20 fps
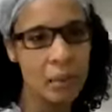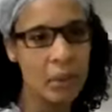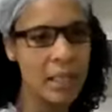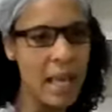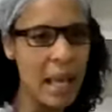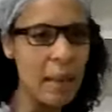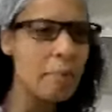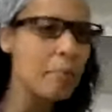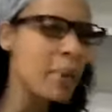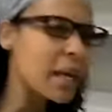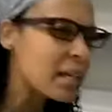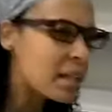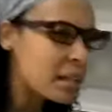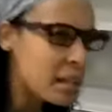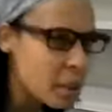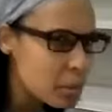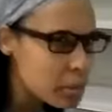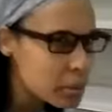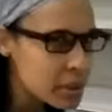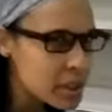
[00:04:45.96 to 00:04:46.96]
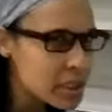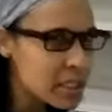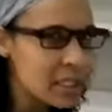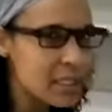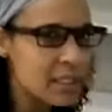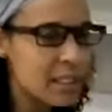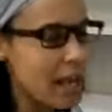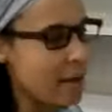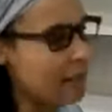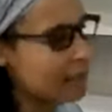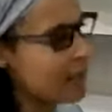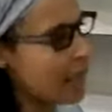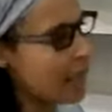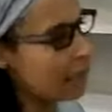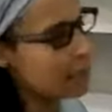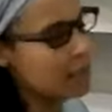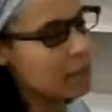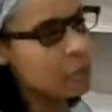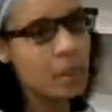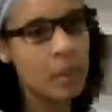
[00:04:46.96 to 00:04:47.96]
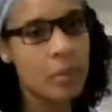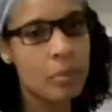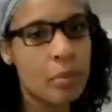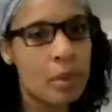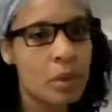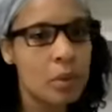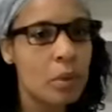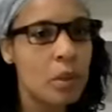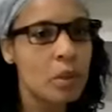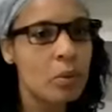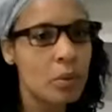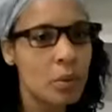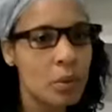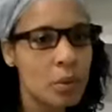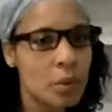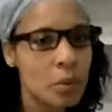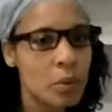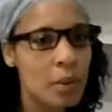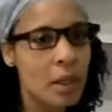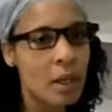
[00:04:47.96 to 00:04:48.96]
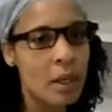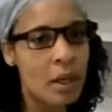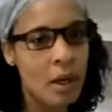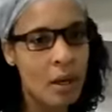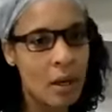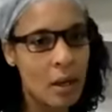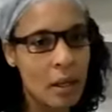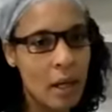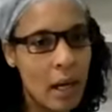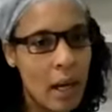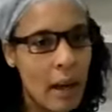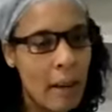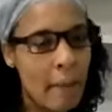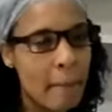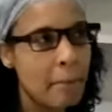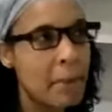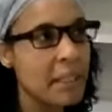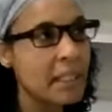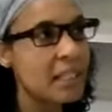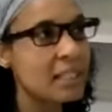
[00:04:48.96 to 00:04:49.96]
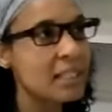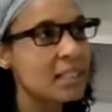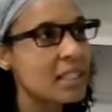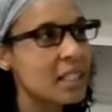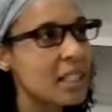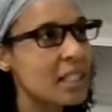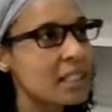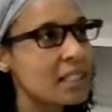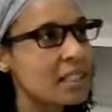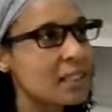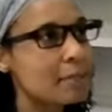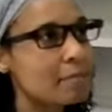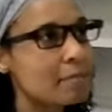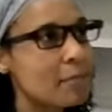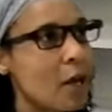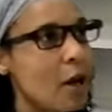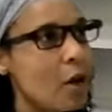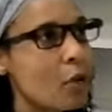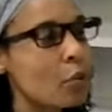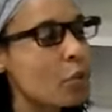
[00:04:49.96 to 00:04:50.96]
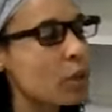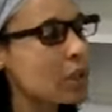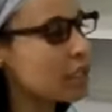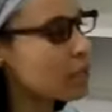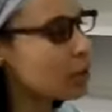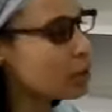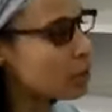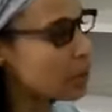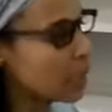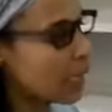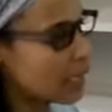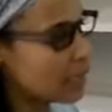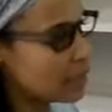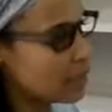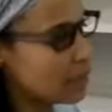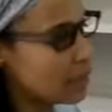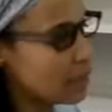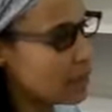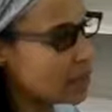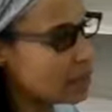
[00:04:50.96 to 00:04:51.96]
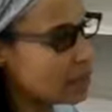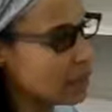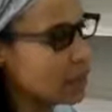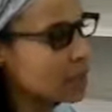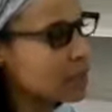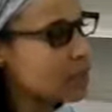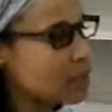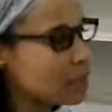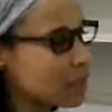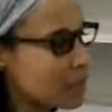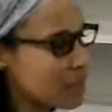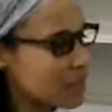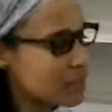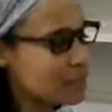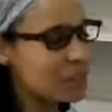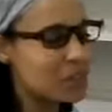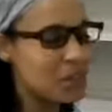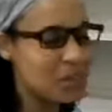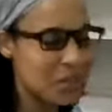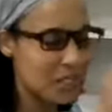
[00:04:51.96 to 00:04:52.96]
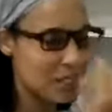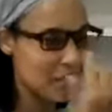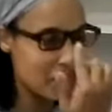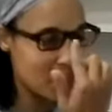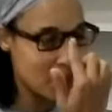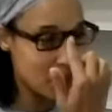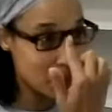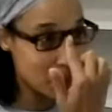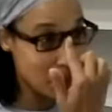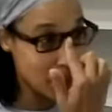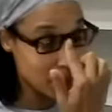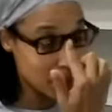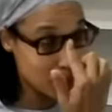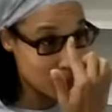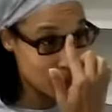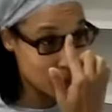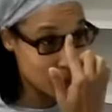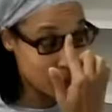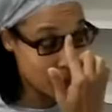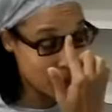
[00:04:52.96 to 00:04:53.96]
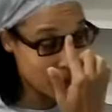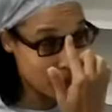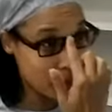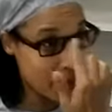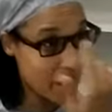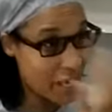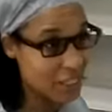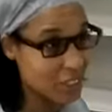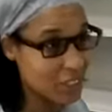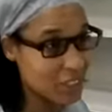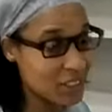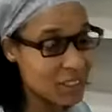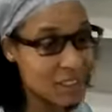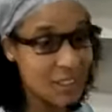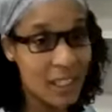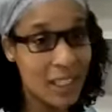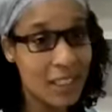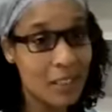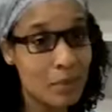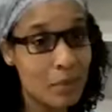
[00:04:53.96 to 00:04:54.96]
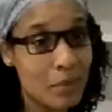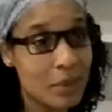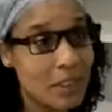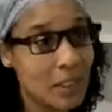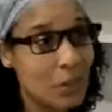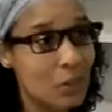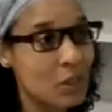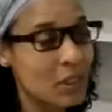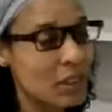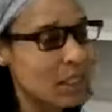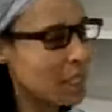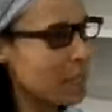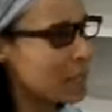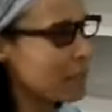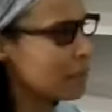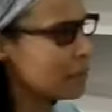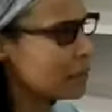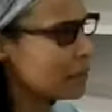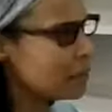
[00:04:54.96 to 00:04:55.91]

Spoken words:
that make number sense to have that many people in one room? But it's a really cool activity, especially when the fun part is when you work with fractions and decimals and you say,